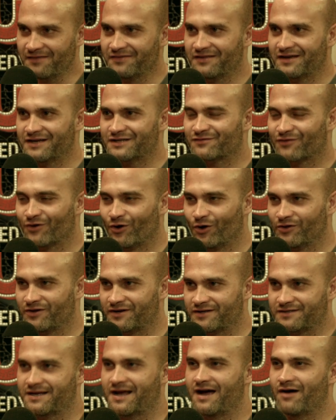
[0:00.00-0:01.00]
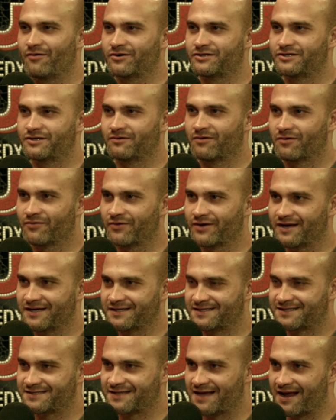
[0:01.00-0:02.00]
thanks telling, for holding it down. What, you, what, were you guys
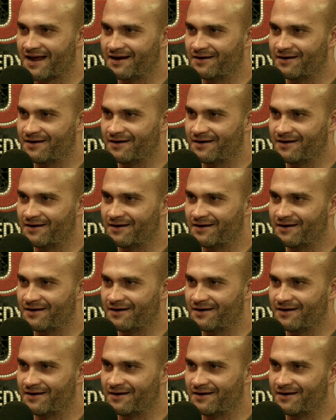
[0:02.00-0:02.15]
saying